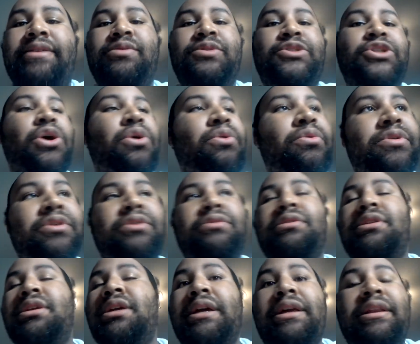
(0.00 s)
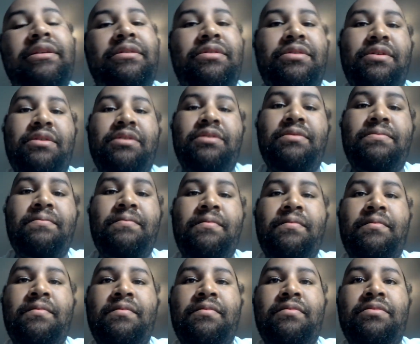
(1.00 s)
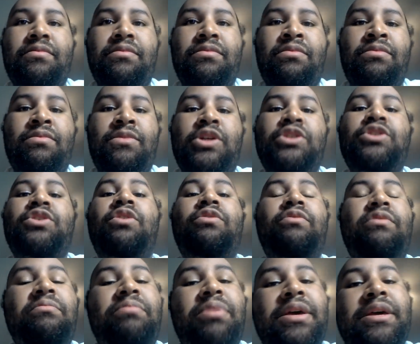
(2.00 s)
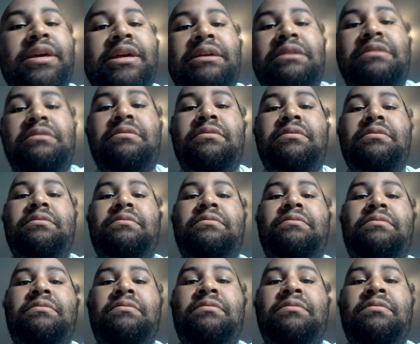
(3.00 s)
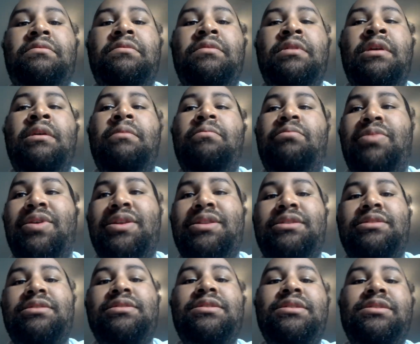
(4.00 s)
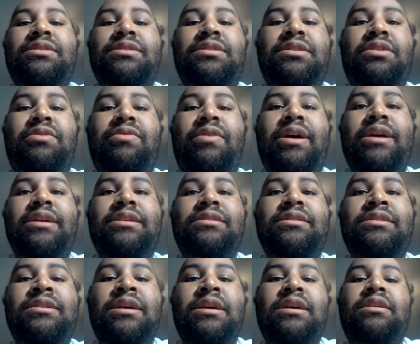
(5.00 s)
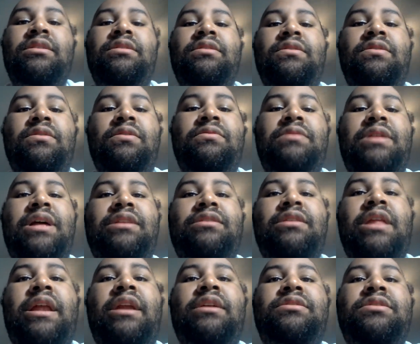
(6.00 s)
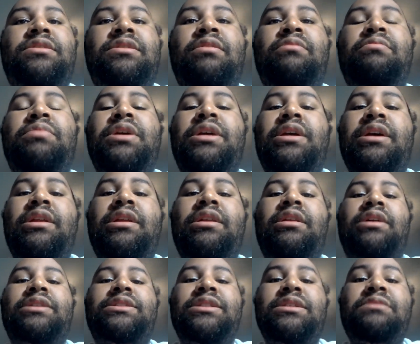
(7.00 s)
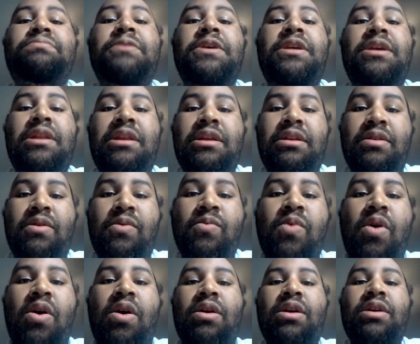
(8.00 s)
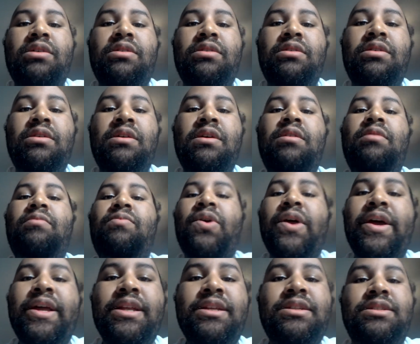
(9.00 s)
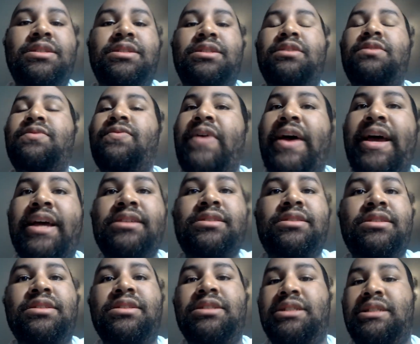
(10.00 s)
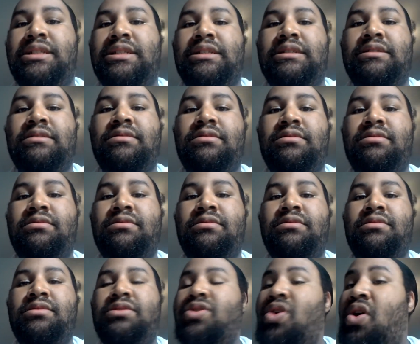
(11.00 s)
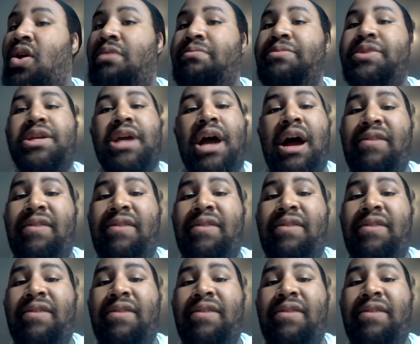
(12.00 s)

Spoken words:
You choke, you anything. So repent. Brothers and sisters in Christ, you know, that are still beginning or just beginning your walk. Pray to Jesus. Fast to Jesus. Call me.